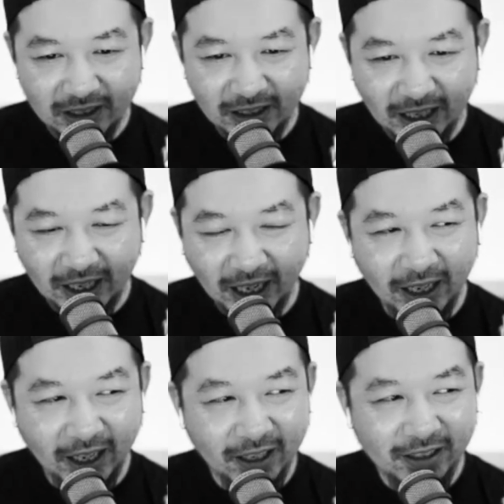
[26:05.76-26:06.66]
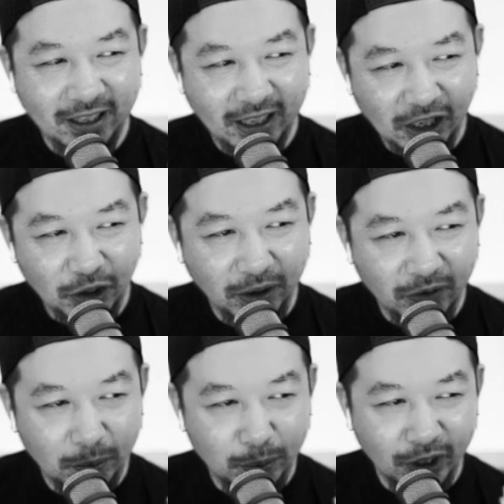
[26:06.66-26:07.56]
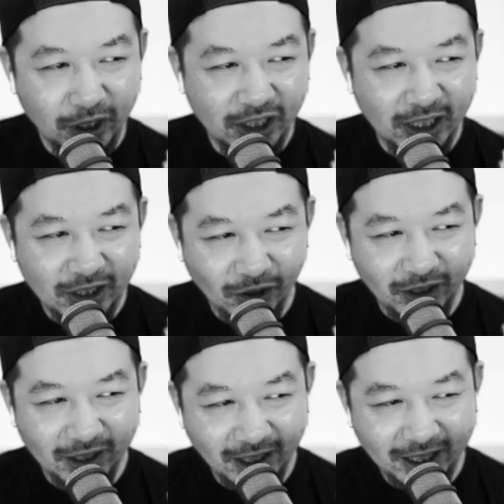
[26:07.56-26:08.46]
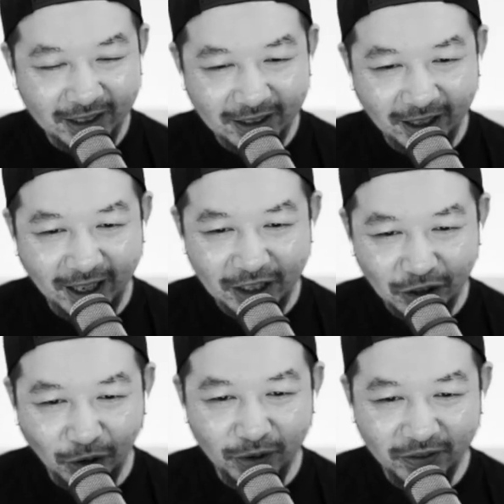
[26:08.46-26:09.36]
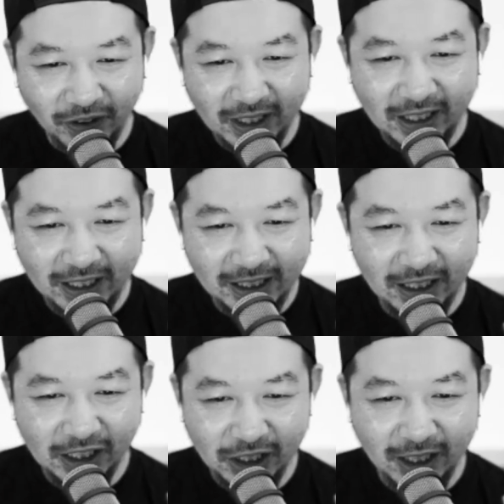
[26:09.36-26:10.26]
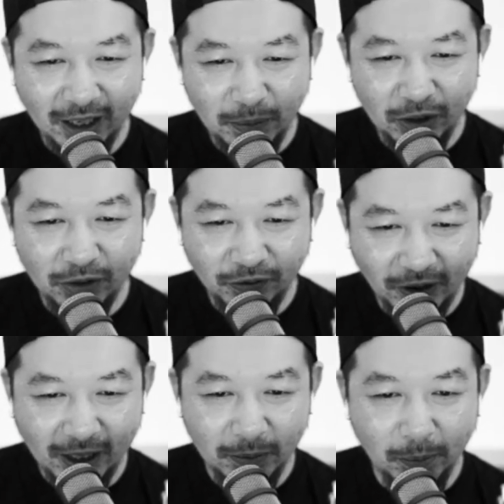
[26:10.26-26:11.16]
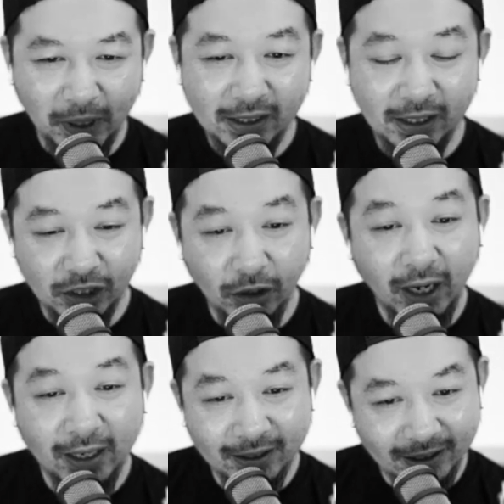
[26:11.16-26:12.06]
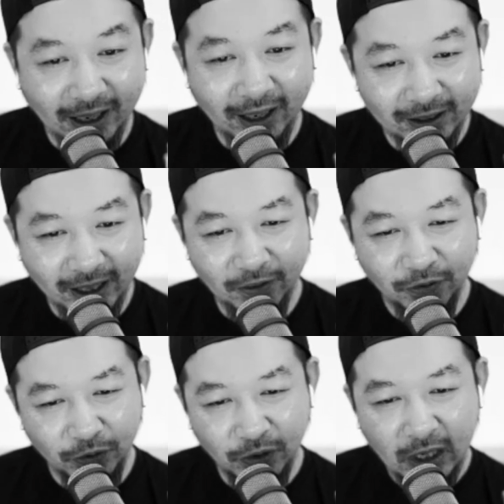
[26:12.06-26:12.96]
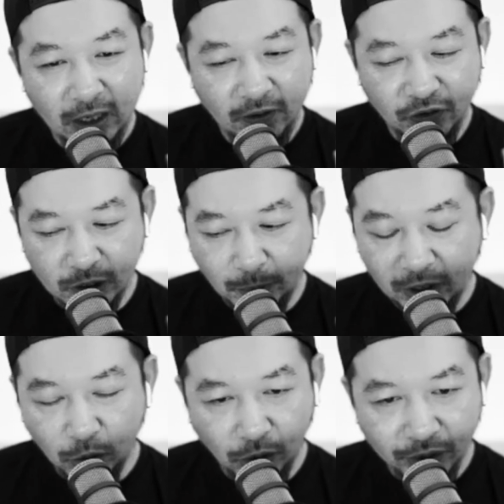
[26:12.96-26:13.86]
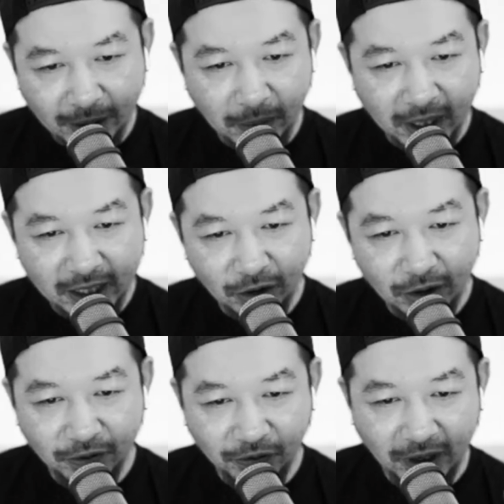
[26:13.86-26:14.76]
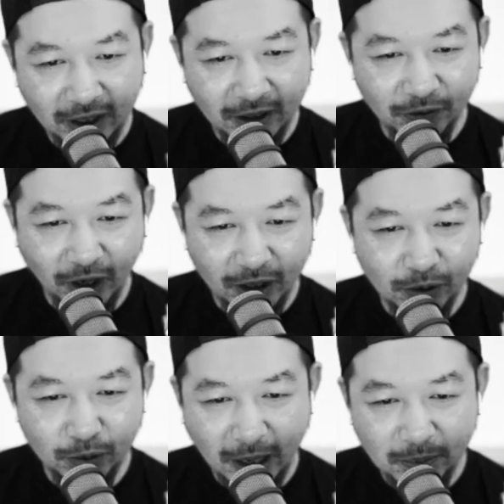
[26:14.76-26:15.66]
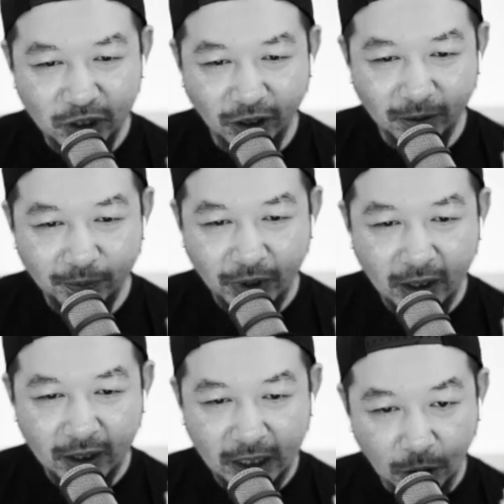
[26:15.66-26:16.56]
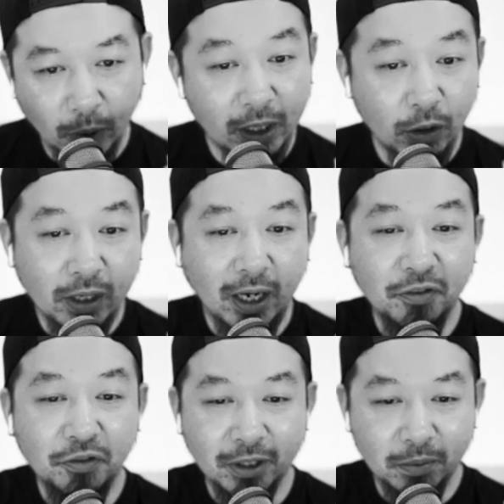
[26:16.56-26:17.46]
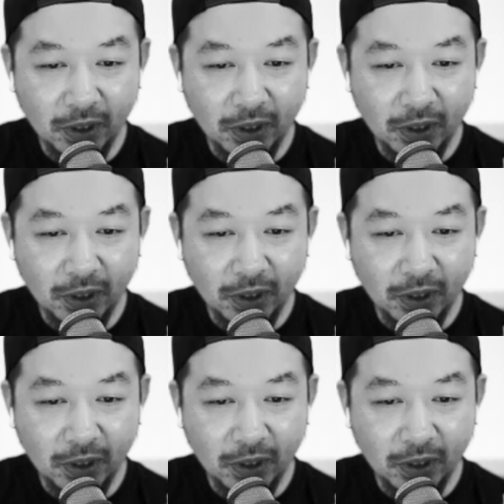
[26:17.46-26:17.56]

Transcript: And it's like, I know if a bird shits on it, like, and you don't fucking clean the shit up, it'll fuck up the plastic. So I understand that if you spend all that money on a fucking vinyl wrap job, then you want to look after it